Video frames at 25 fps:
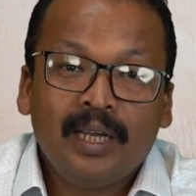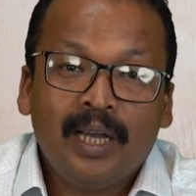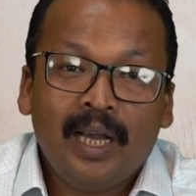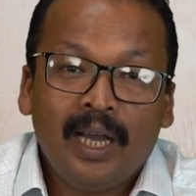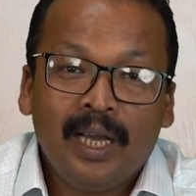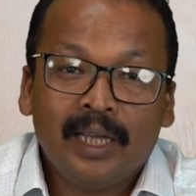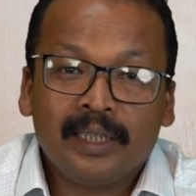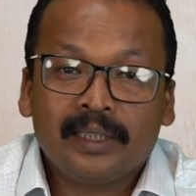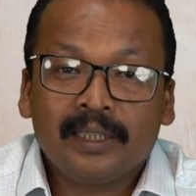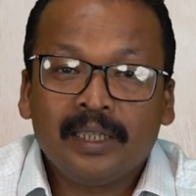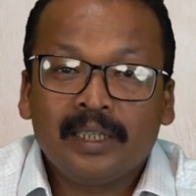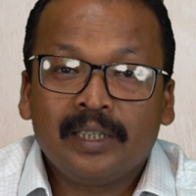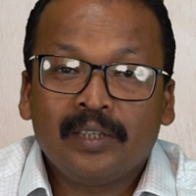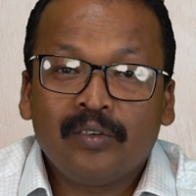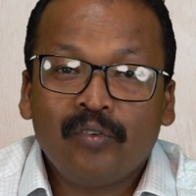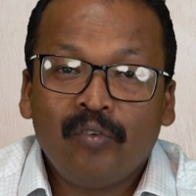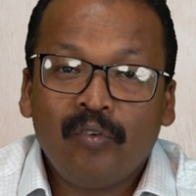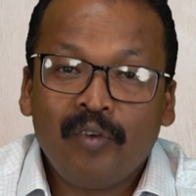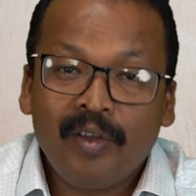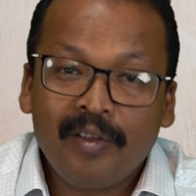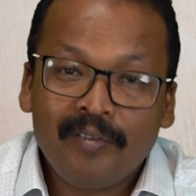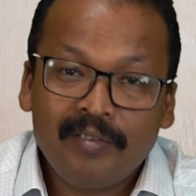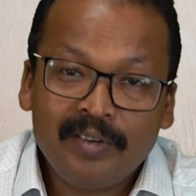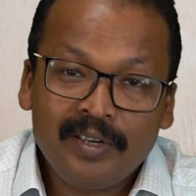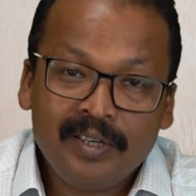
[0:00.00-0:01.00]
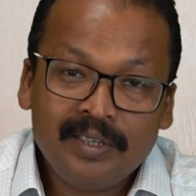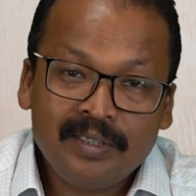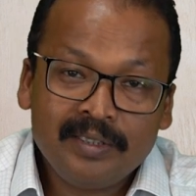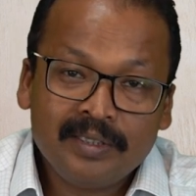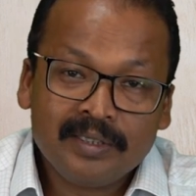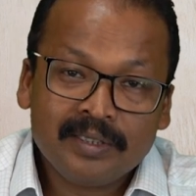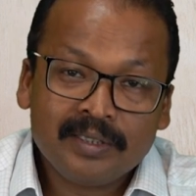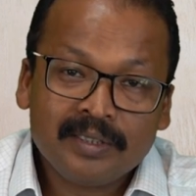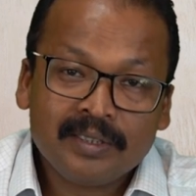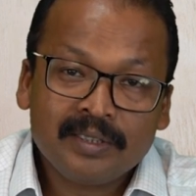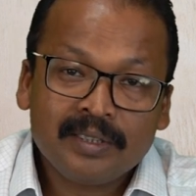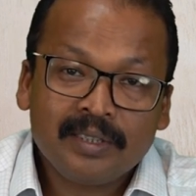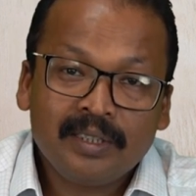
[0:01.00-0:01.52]
attend
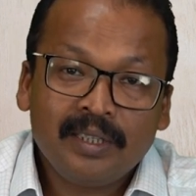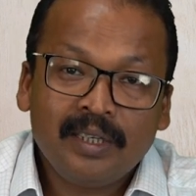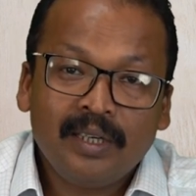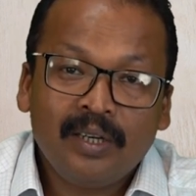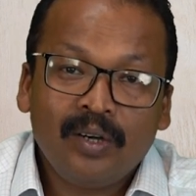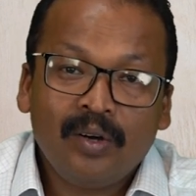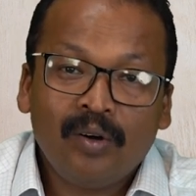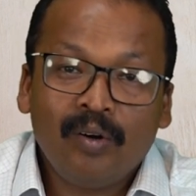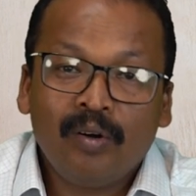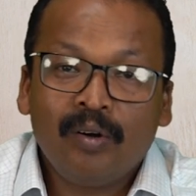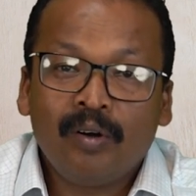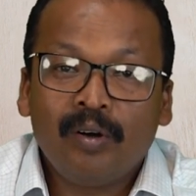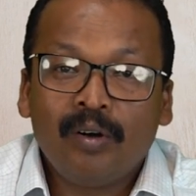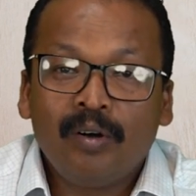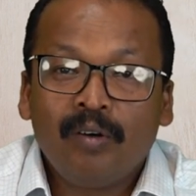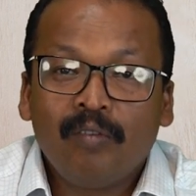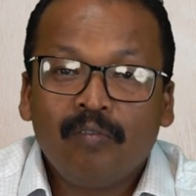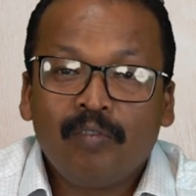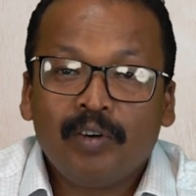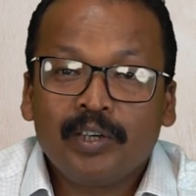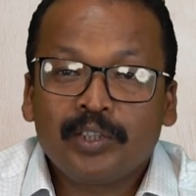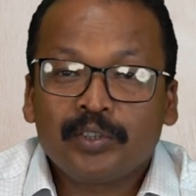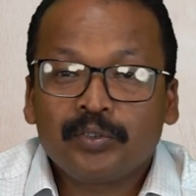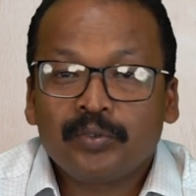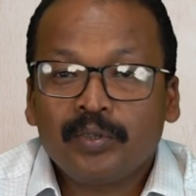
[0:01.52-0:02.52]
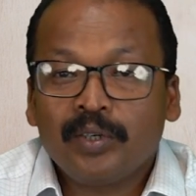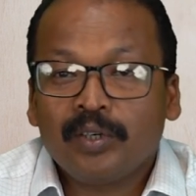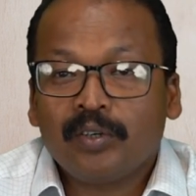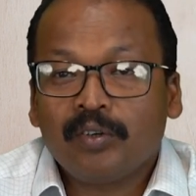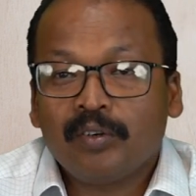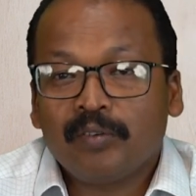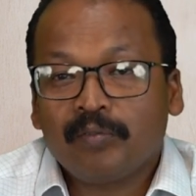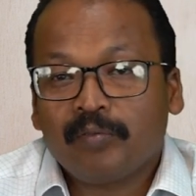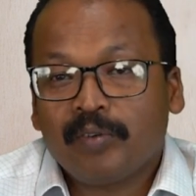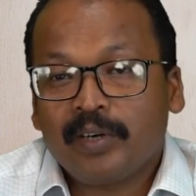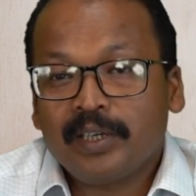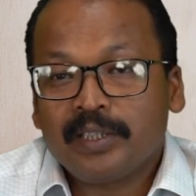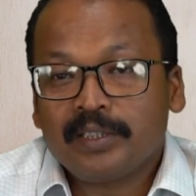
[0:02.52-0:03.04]
webinars or virtual
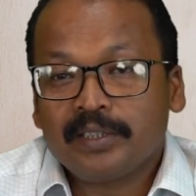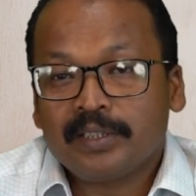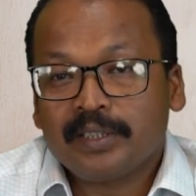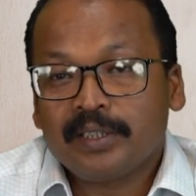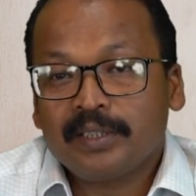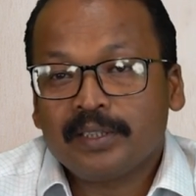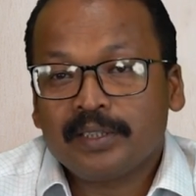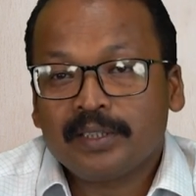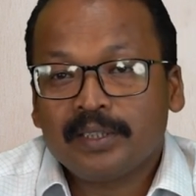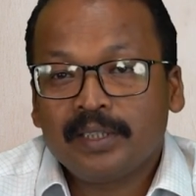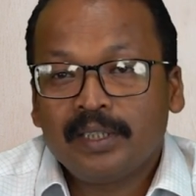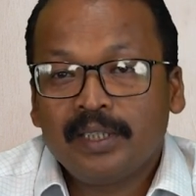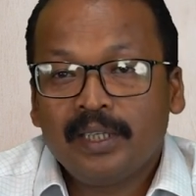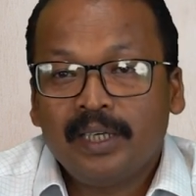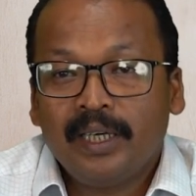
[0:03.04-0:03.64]
conferences,